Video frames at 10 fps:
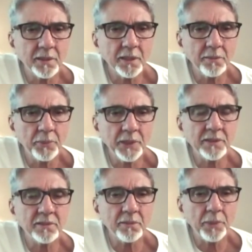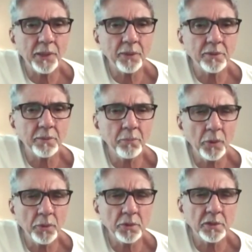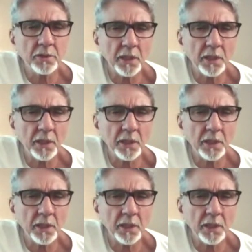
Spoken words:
brings about the most